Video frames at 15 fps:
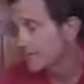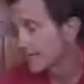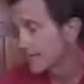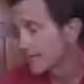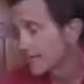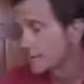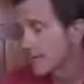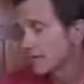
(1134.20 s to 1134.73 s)

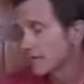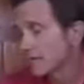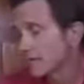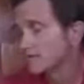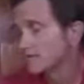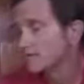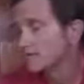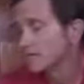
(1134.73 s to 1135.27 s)
do that
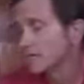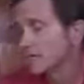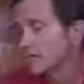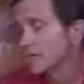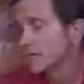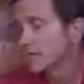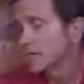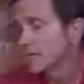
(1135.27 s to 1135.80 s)
last year.
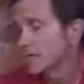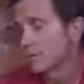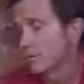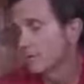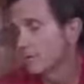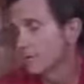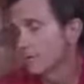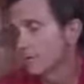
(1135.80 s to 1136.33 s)

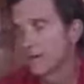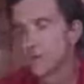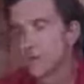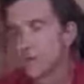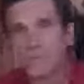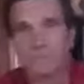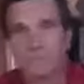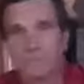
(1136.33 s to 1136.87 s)
But, I
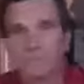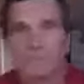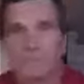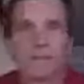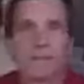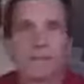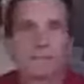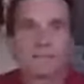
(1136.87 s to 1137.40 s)
mean,
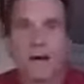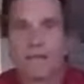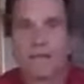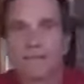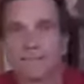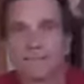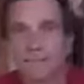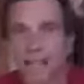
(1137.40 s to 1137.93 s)
it's not the
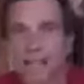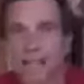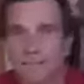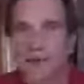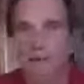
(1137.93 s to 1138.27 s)
exact college